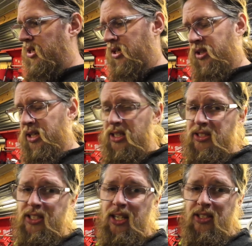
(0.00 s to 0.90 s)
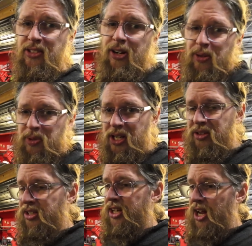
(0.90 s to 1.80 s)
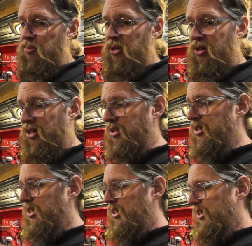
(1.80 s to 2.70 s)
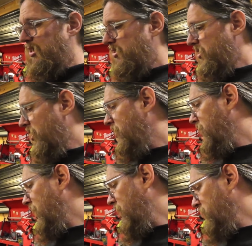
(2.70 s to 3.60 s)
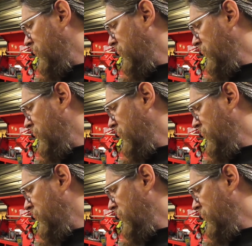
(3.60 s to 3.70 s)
And like I said, I started without the camera on. So I'm going